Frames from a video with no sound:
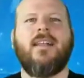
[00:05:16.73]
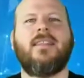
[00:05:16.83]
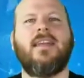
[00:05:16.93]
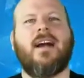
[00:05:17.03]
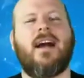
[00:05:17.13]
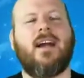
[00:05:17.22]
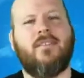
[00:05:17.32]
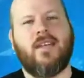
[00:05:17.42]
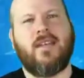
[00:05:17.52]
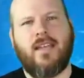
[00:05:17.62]
The
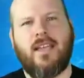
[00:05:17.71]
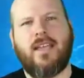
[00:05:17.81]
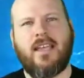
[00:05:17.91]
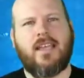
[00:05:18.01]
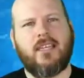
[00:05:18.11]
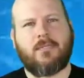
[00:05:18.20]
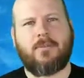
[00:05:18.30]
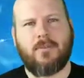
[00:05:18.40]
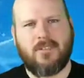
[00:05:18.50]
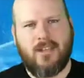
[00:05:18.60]
Ivy League
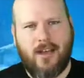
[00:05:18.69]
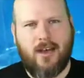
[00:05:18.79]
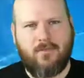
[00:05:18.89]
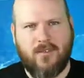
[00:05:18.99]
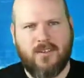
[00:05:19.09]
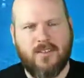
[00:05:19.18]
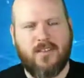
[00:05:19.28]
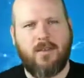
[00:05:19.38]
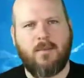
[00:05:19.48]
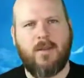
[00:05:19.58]
Esports Conference is
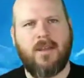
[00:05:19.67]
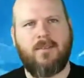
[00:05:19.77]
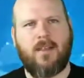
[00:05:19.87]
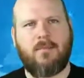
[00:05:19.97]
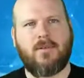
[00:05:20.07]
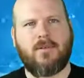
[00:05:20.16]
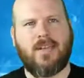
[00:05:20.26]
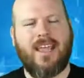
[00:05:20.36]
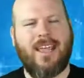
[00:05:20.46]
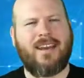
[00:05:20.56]
something being developed
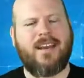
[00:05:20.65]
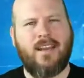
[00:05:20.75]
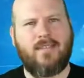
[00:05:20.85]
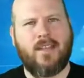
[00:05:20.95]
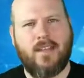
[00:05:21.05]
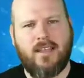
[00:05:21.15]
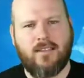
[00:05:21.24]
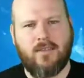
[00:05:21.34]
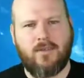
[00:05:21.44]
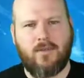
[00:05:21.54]
between 8 Ivy
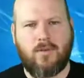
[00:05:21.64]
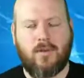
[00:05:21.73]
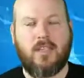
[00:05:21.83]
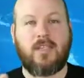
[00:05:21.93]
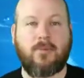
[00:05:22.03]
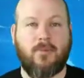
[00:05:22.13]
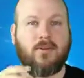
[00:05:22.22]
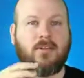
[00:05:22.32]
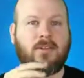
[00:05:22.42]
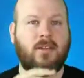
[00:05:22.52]
League school
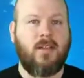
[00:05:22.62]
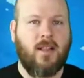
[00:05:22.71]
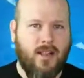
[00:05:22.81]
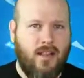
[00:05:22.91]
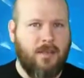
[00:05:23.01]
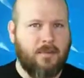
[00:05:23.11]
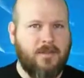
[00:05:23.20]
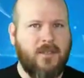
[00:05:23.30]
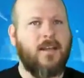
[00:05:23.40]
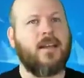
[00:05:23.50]
esports
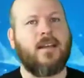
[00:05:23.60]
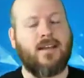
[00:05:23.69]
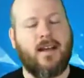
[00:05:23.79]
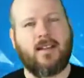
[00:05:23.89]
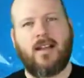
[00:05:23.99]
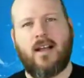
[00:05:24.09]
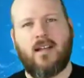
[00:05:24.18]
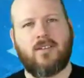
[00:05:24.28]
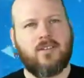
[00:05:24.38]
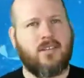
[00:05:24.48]
clubs. Not the
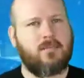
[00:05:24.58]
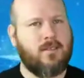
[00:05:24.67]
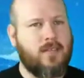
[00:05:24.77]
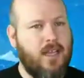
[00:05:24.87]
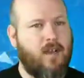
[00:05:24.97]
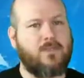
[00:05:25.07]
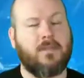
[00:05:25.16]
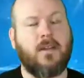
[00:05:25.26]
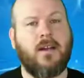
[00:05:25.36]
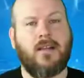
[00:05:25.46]
colleges themselves,
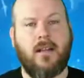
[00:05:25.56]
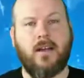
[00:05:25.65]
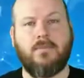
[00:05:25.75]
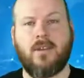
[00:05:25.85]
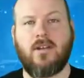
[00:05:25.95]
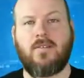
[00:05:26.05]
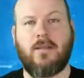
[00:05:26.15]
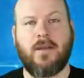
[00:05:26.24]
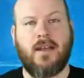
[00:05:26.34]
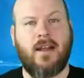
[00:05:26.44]
but the clubs are
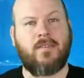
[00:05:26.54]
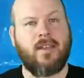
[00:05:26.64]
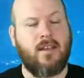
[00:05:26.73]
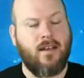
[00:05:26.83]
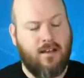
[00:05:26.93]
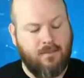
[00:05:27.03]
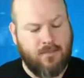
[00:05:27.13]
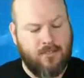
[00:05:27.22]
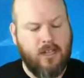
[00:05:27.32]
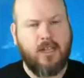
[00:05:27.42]
developing an Ivy League
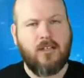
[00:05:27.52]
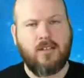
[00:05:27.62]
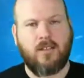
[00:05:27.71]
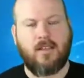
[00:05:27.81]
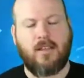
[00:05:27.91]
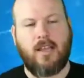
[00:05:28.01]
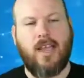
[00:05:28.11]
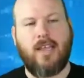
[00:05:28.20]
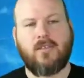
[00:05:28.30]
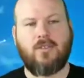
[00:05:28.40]
conference so that
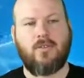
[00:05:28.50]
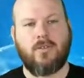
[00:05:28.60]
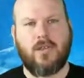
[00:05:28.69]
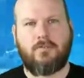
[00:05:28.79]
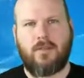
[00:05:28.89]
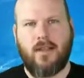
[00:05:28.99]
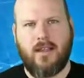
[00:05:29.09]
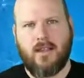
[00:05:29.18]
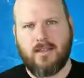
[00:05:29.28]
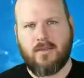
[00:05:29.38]
the 8 schools can play
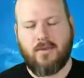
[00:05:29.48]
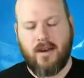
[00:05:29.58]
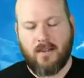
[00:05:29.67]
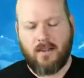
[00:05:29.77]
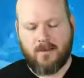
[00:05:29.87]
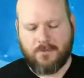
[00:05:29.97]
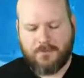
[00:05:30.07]
against one another.